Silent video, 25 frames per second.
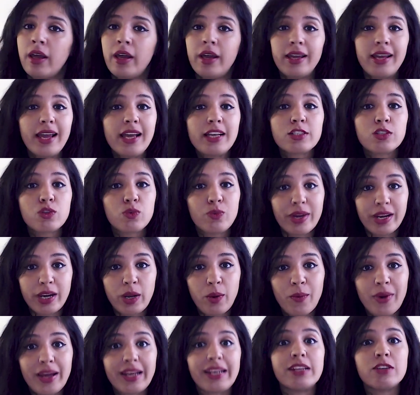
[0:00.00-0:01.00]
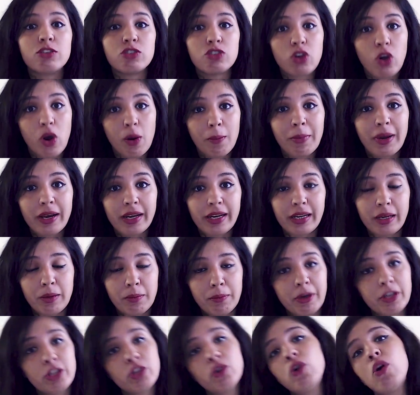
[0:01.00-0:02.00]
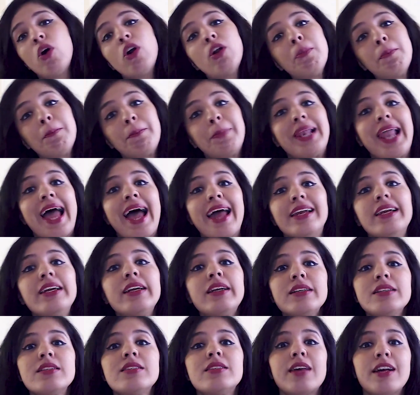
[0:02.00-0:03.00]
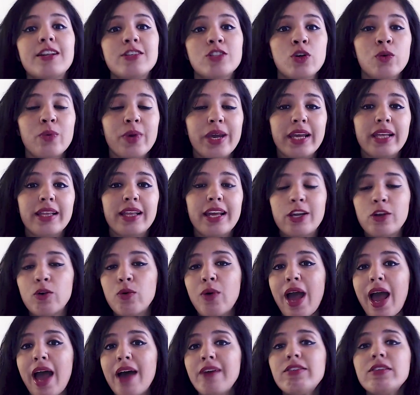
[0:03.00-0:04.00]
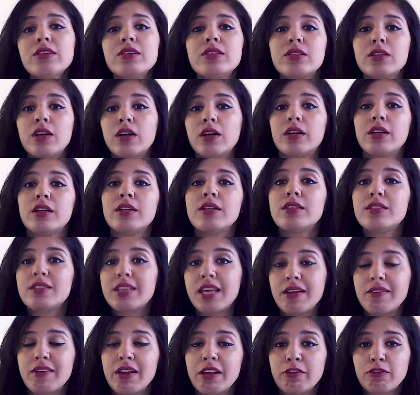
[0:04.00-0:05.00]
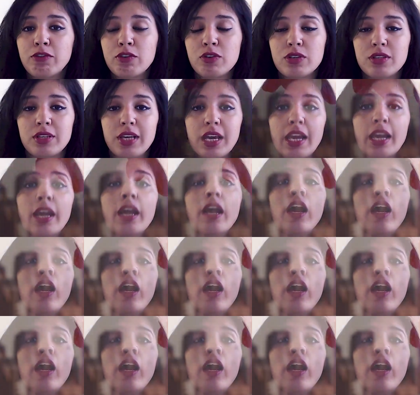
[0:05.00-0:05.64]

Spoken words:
Yes, very well, it's your money, but you got to plan it in such a way that you have a certain saving for, say,